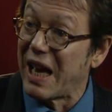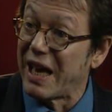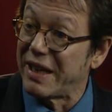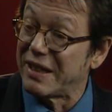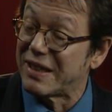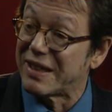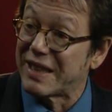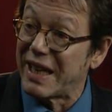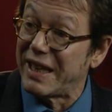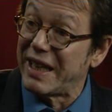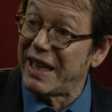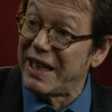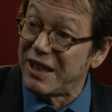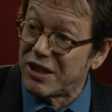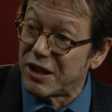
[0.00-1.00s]
and instead
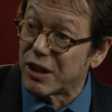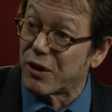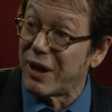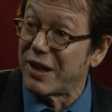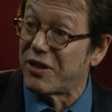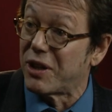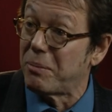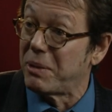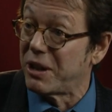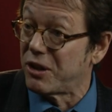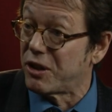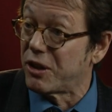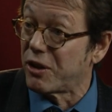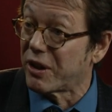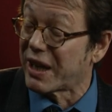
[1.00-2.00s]
integrate them
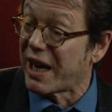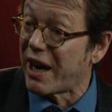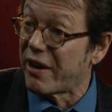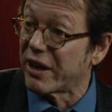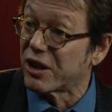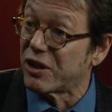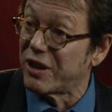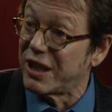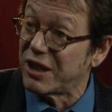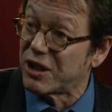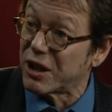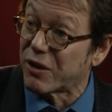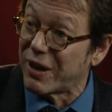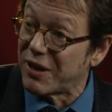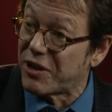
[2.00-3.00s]
into your character,
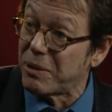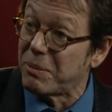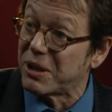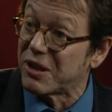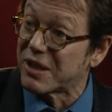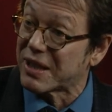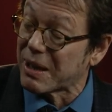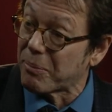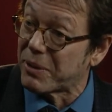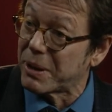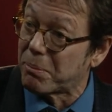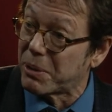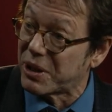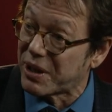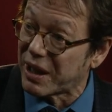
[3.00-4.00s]
integrate them into something
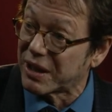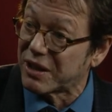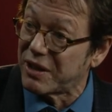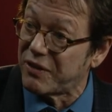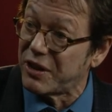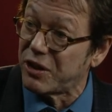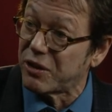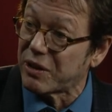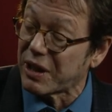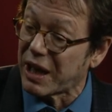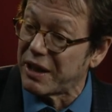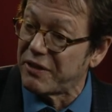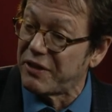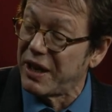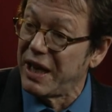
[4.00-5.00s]
productive in your
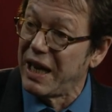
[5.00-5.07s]
life,